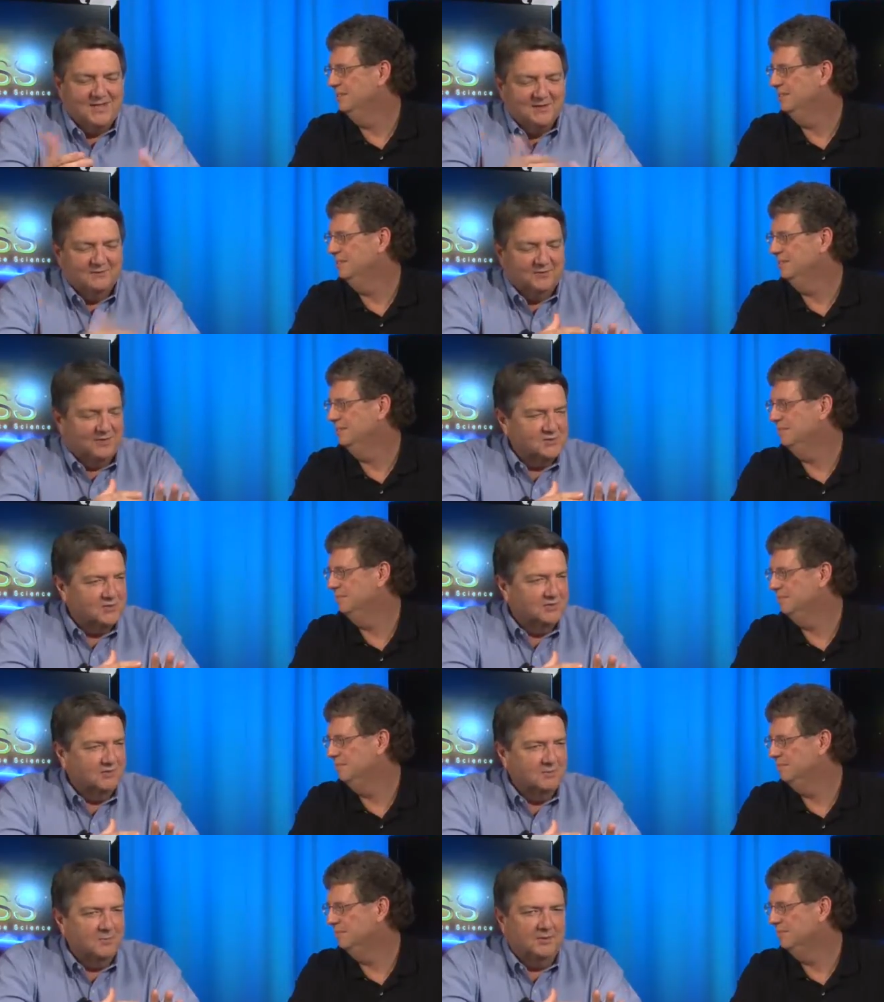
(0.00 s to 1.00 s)

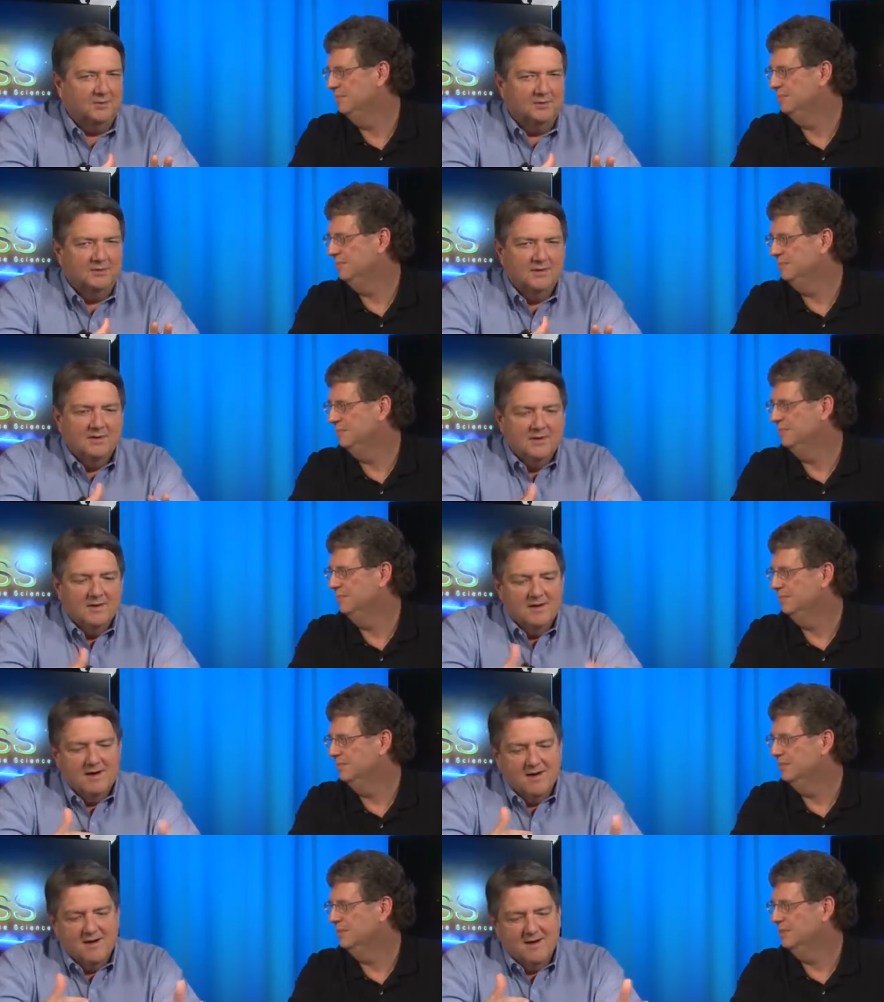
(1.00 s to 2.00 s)
Speaker 1: inflationary period,
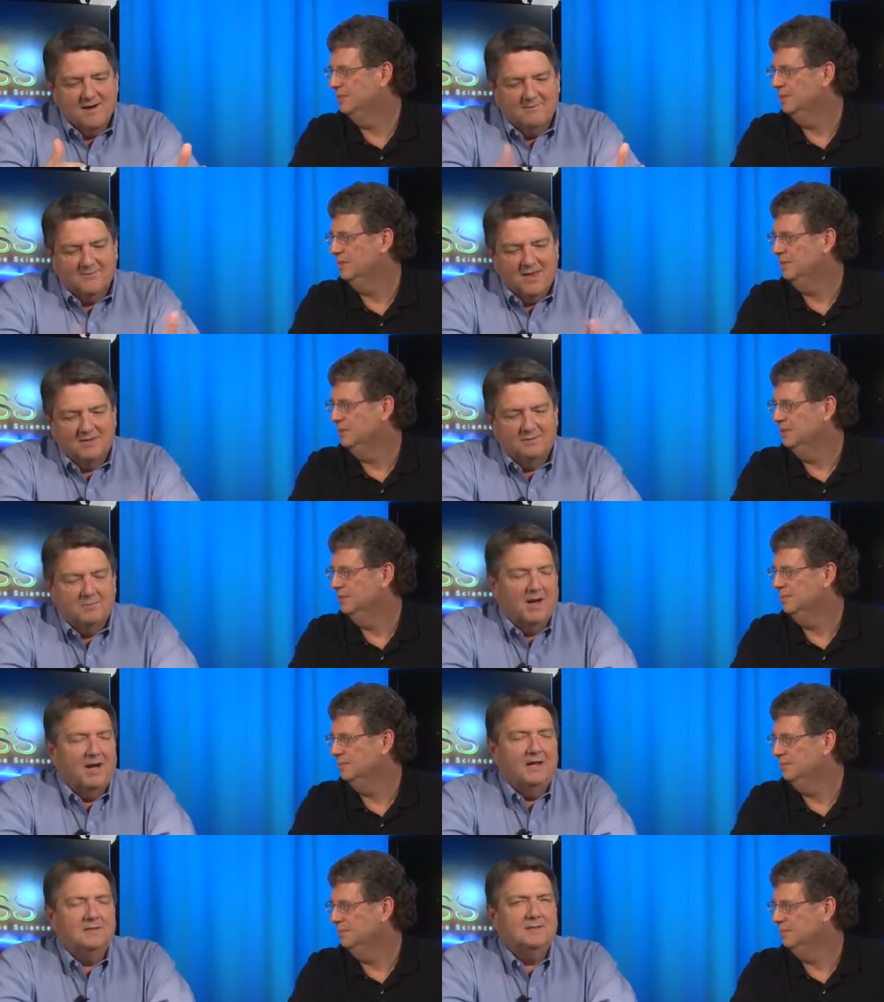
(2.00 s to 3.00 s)
um, and the
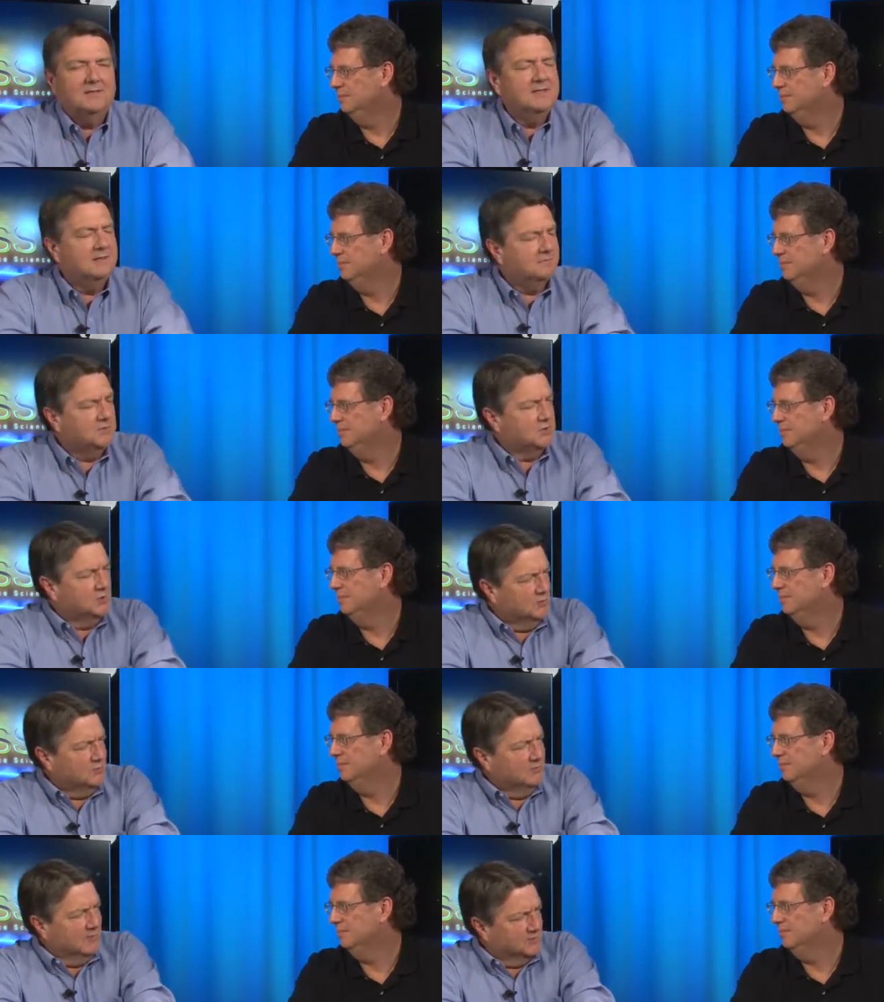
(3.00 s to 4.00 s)
BICEP
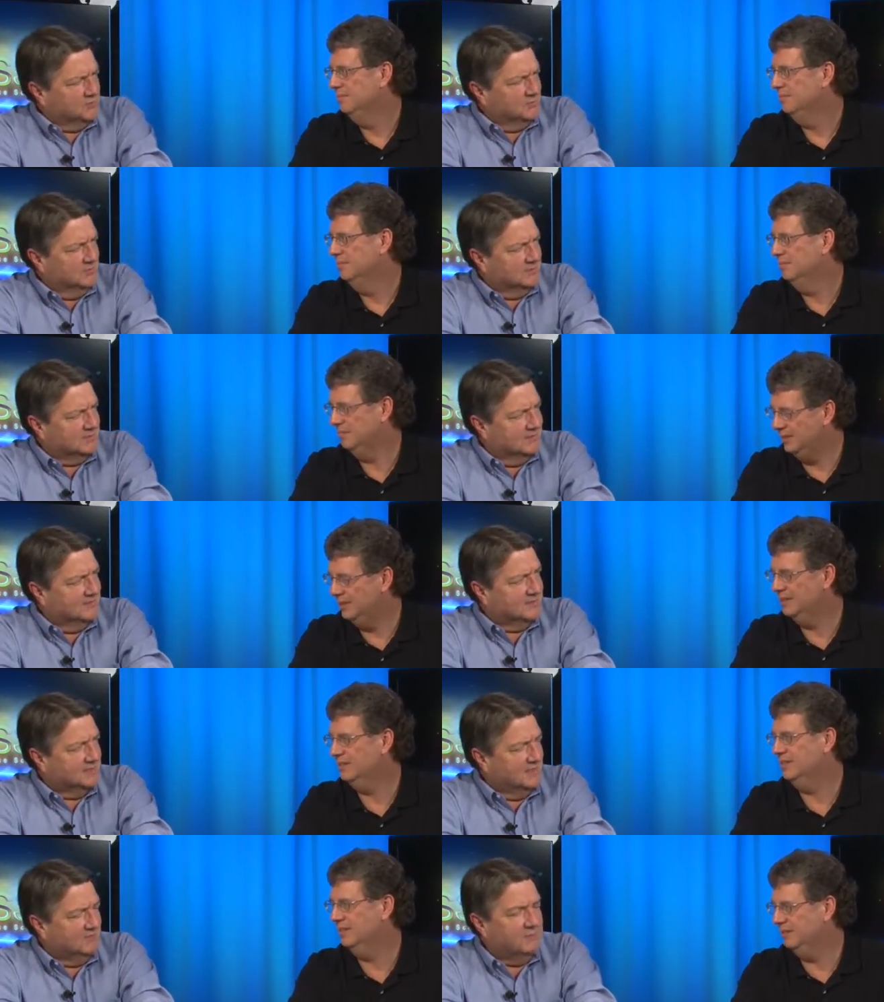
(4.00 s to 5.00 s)
two measurements at the
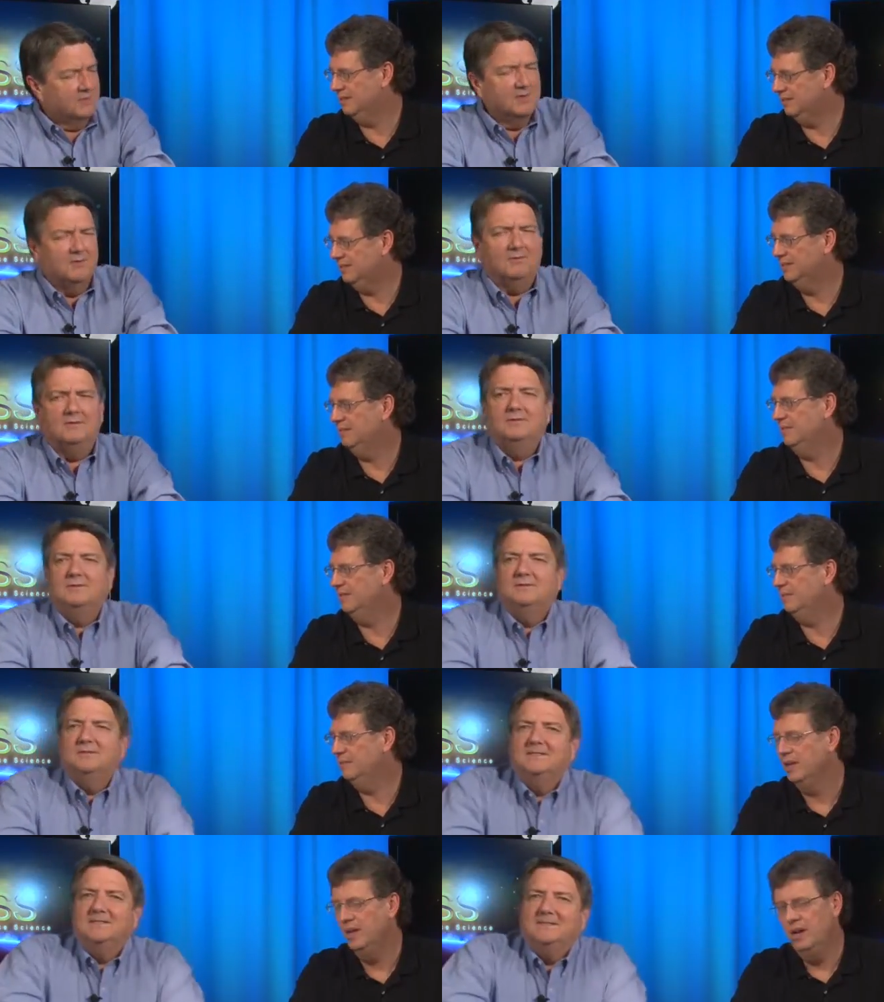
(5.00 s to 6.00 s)
South yes, Pole.
Speaker 2: Yeah.
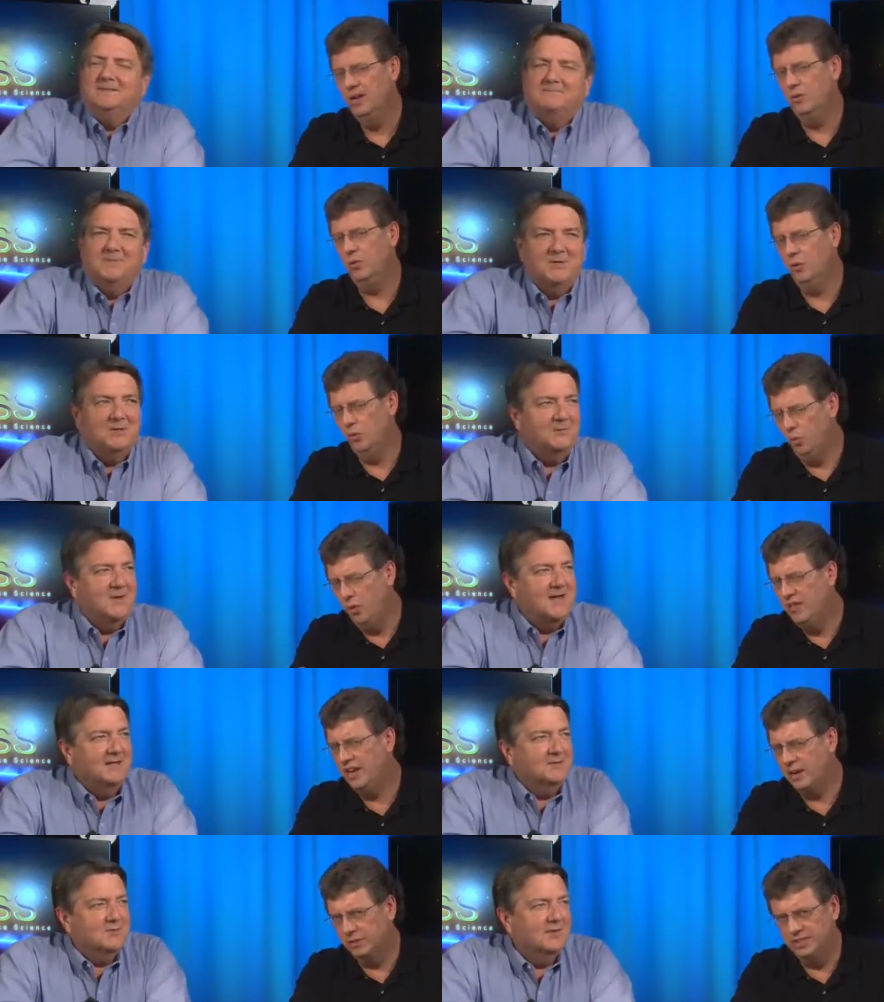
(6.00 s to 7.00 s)
The, the, the, one
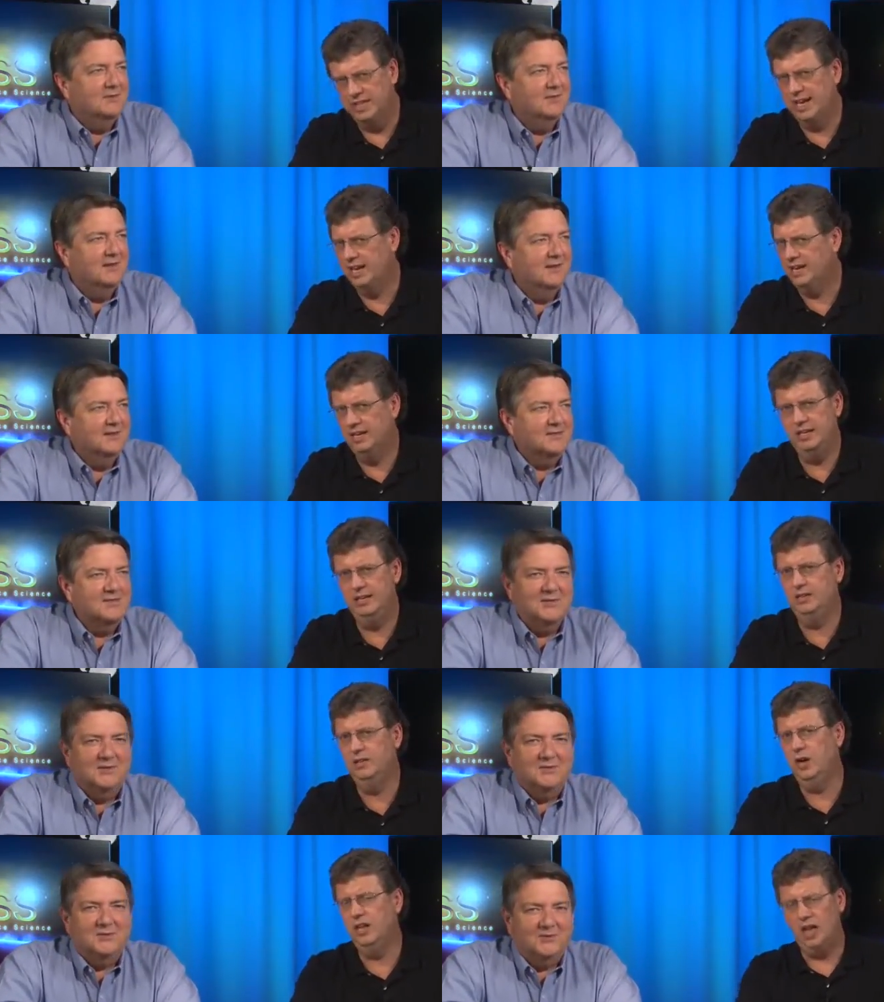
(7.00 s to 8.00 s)
thing I would say, and,
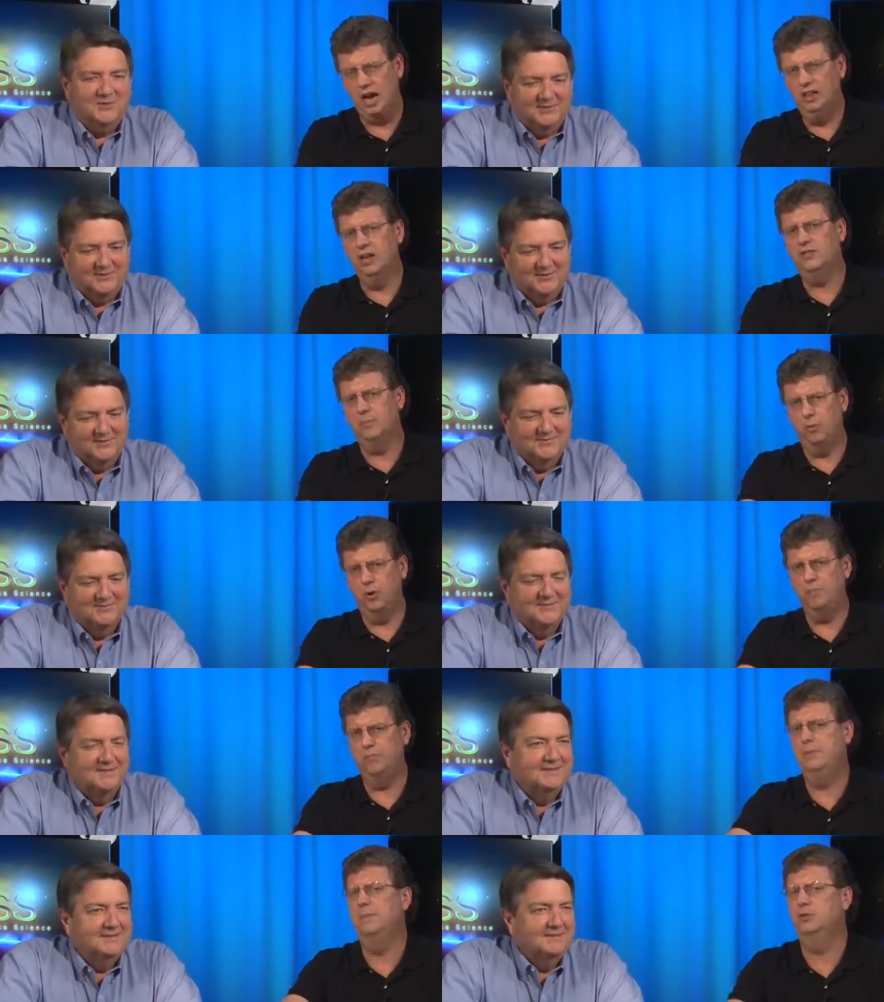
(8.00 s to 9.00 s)
you know, I, I love to
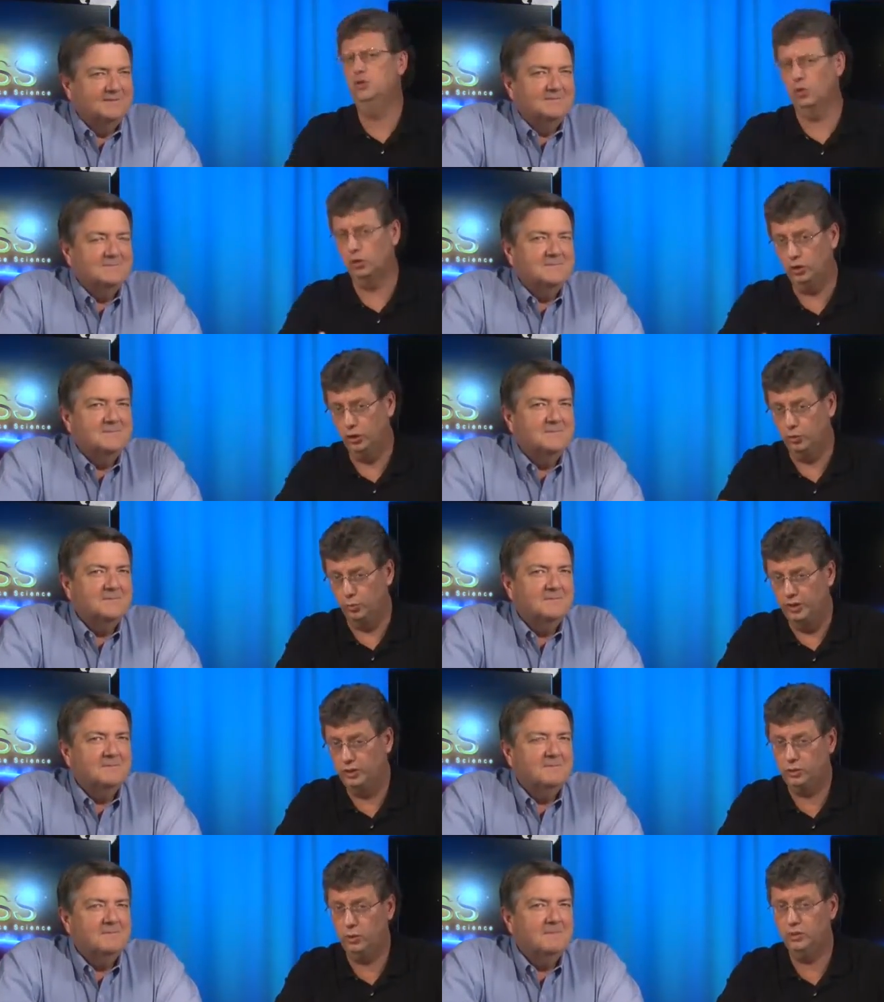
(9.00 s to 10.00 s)
point people toward good
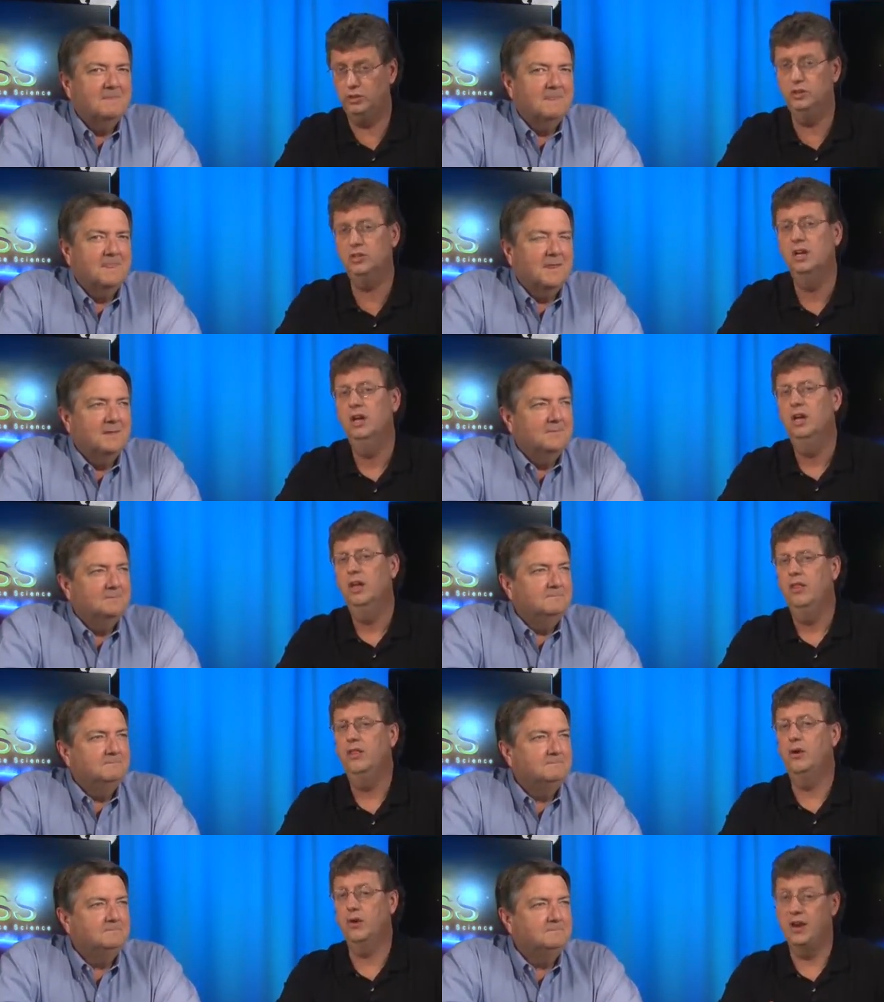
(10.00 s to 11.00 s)
resources. There are